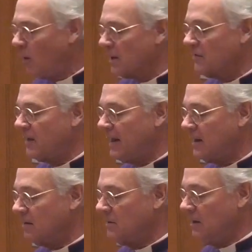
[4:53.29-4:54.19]
want to
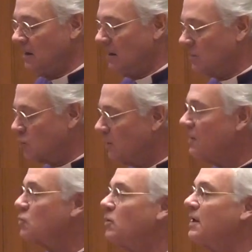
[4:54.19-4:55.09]
thank the
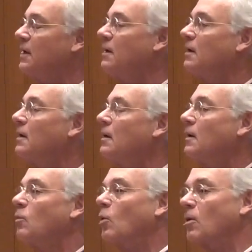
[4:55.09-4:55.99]
2020
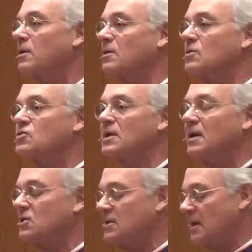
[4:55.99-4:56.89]
wardens
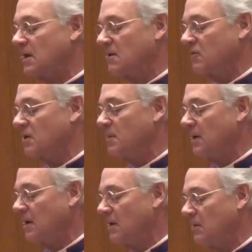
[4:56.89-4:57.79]
and executive
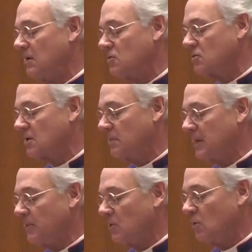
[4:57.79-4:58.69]
committee. These are the
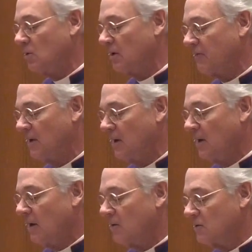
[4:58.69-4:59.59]
people who
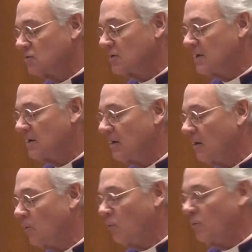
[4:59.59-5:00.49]

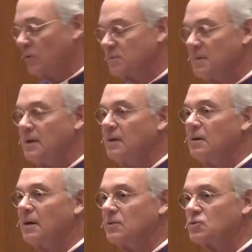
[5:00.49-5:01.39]
help with
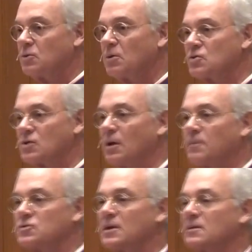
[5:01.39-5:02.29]
me and George,
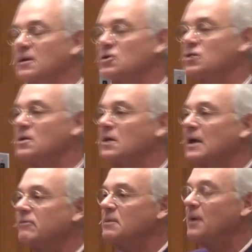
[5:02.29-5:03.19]
help set the agenda
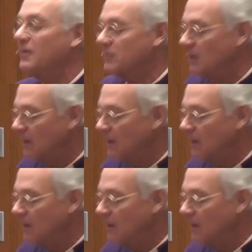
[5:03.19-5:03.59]
every month.